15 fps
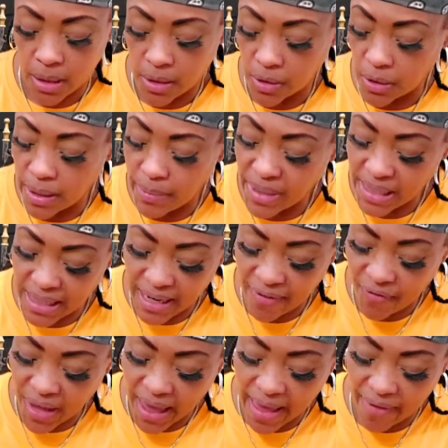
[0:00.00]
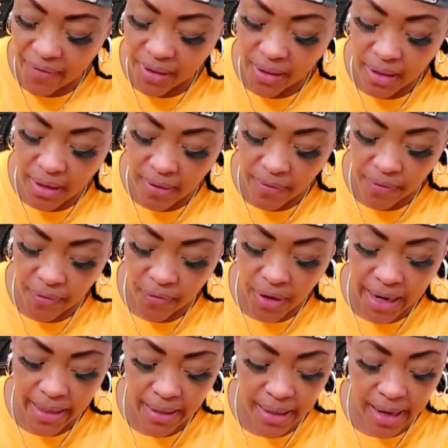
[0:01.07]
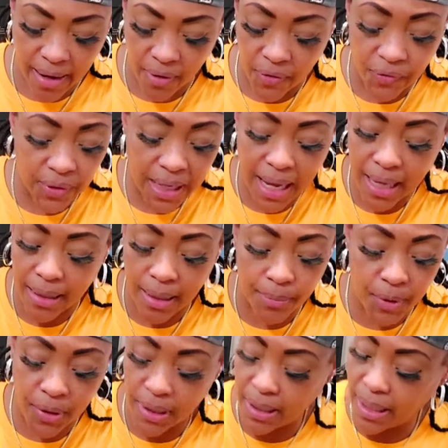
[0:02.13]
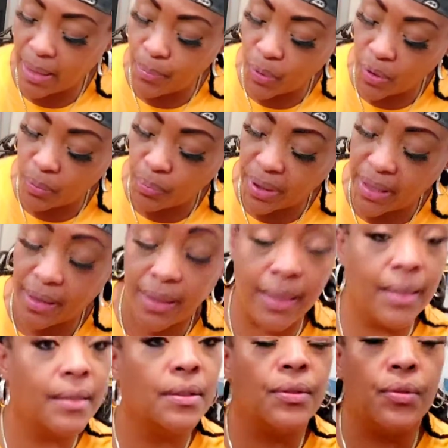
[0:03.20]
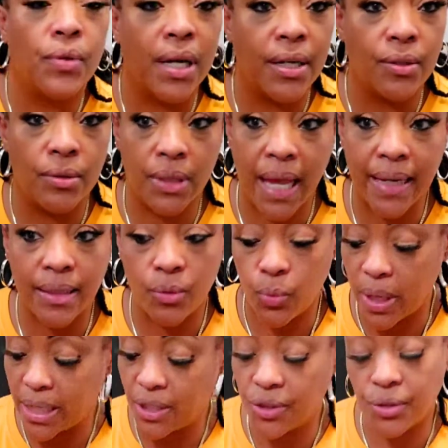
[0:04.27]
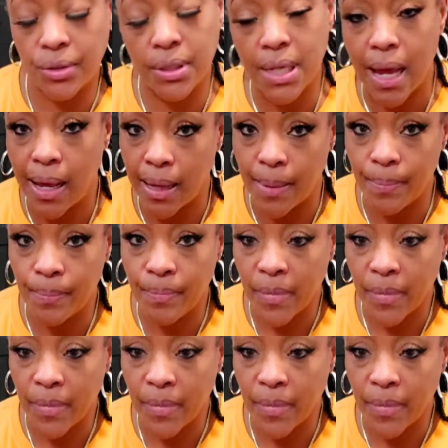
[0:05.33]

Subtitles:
So let me see if I have enough right now. If not, I'm going to keep on peeling. You know, I don't like to waste your time.